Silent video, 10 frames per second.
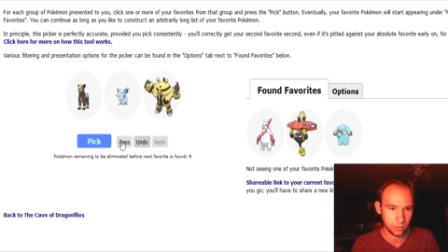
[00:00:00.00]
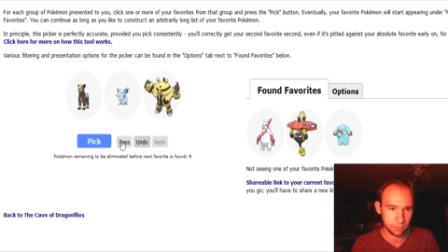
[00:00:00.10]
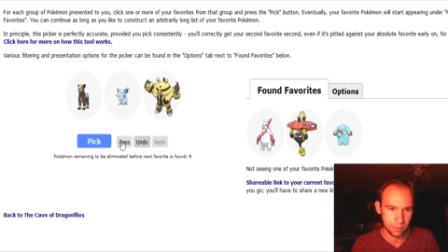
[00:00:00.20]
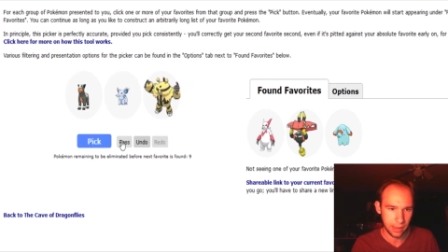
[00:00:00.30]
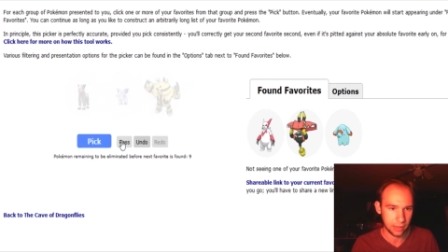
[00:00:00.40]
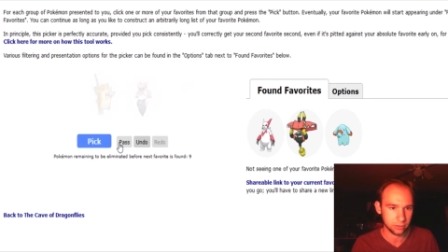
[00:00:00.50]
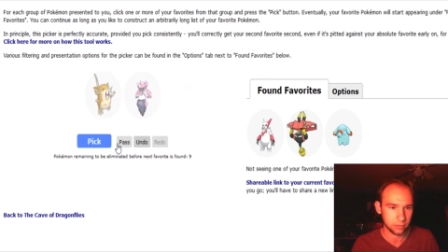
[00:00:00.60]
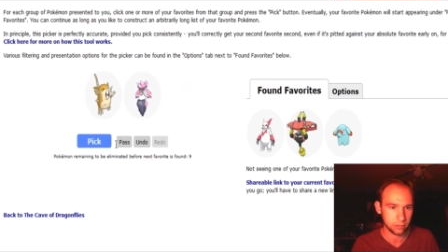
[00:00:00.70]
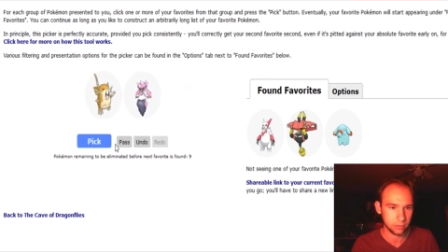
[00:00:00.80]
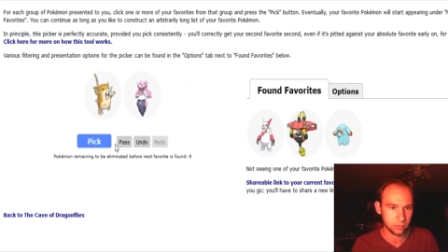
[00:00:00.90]
Pass.
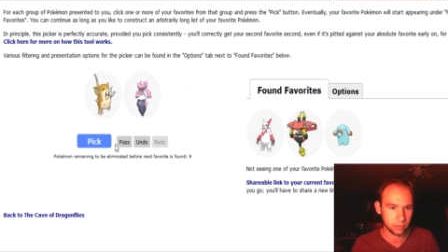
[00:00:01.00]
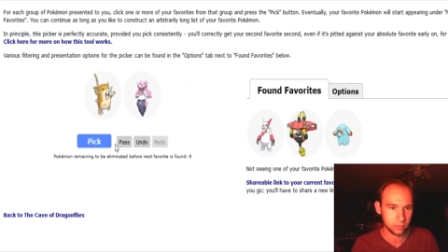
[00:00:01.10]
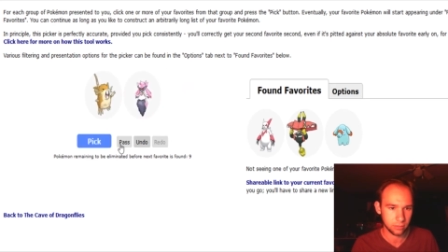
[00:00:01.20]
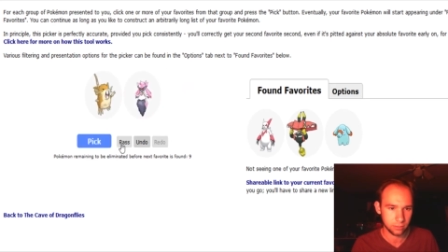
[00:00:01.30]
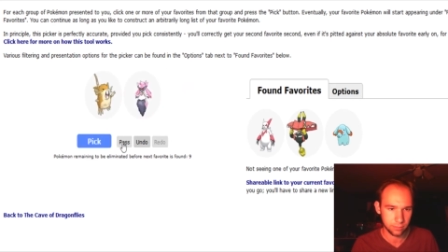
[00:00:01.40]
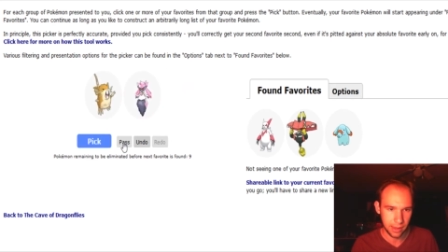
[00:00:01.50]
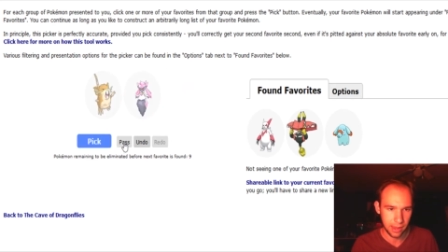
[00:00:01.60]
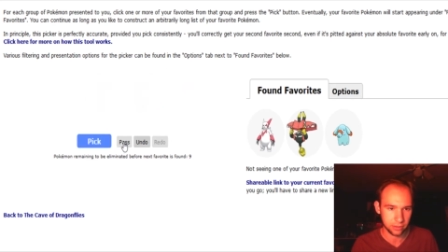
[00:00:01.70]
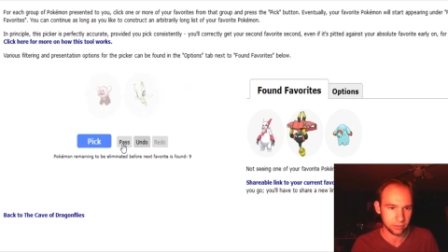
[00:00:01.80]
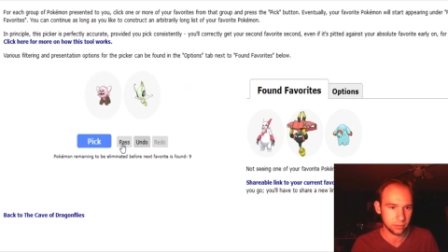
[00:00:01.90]

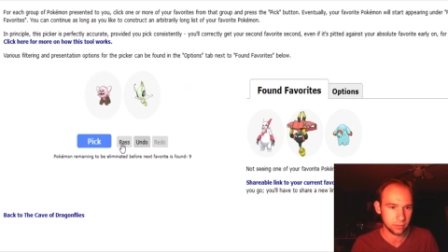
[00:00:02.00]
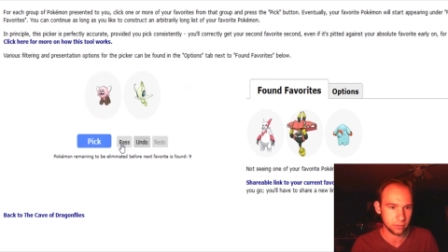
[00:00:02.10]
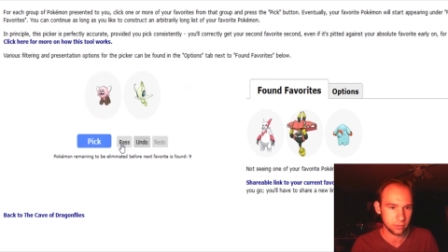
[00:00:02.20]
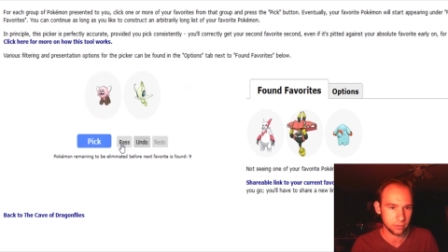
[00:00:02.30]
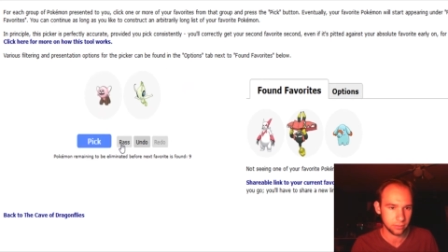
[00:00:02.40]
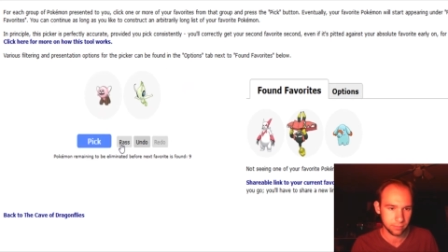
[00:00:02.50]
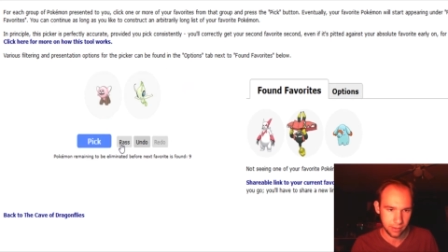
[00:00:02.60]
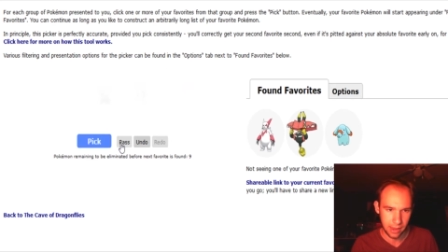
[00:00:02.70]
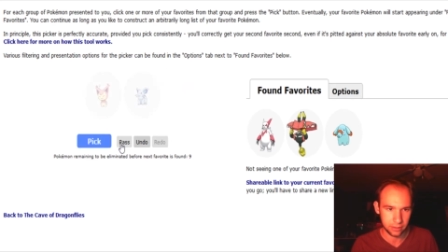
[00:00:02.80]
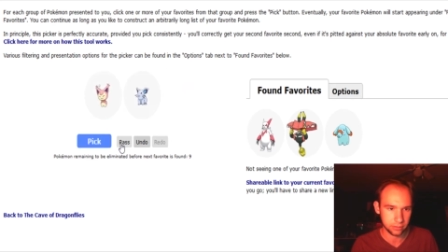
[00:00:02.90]
Pass.
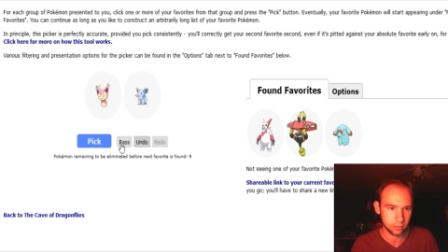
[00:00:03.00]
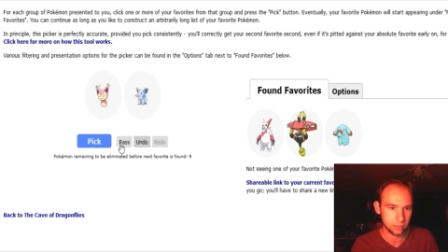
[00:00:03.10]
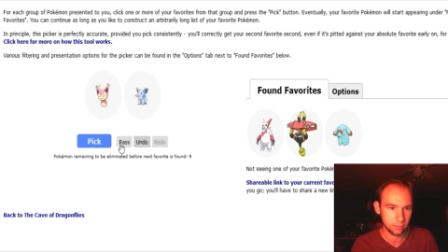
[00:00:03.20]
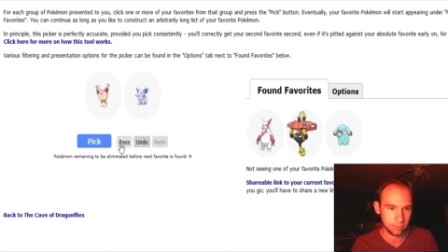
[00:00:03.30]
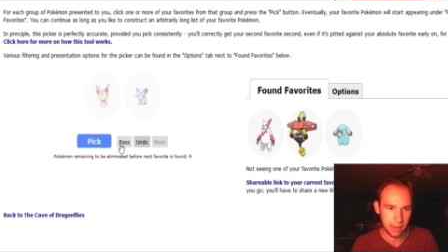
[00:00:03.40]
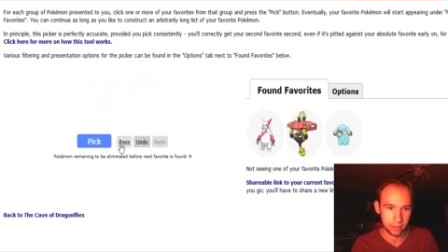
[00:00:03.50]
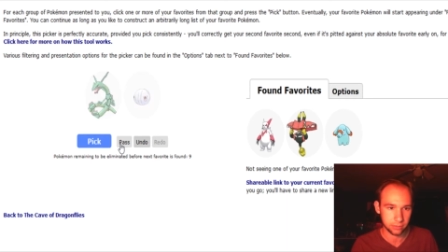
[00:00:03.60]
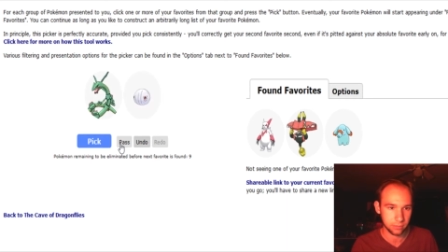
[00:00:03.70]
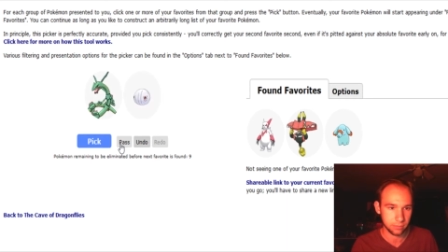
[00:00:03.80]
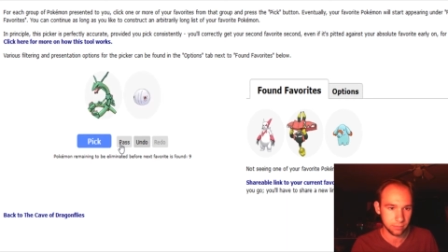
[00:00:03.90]
Pass. Pass.
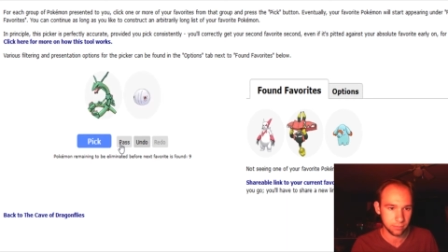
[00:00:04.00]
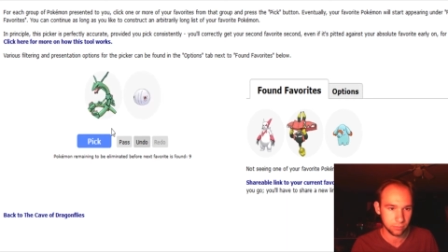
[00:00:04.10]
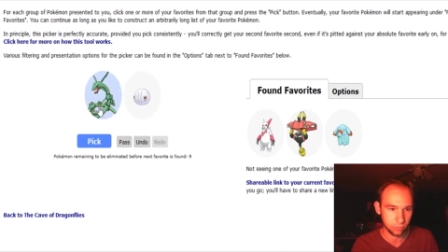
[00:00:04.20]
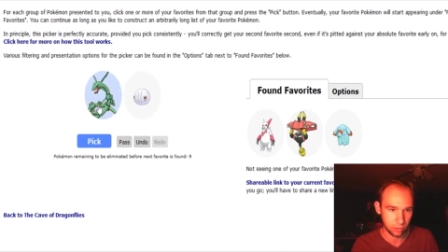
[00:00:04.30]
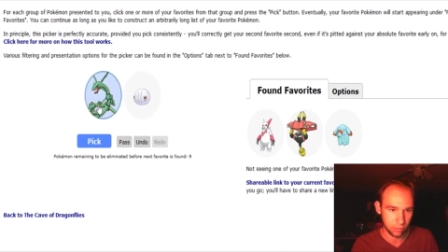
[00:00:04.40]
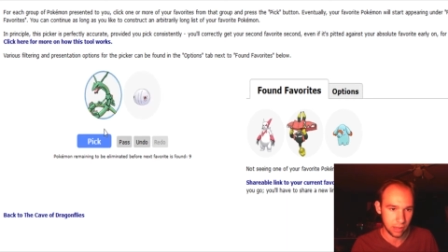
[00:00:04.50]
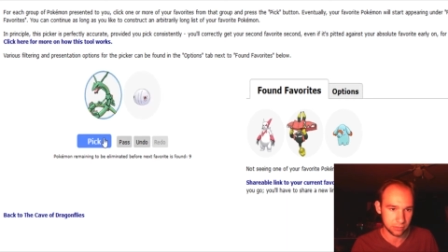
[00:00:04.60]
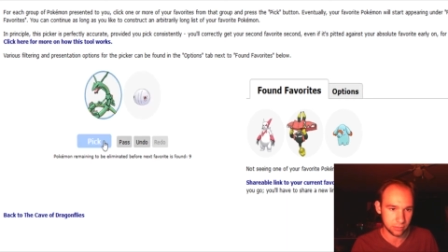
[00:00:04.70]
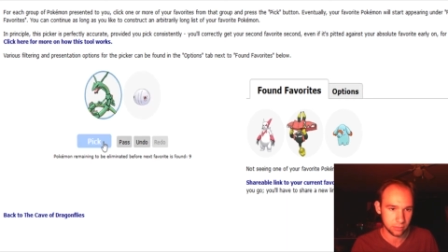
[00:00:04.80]
Rayquaza.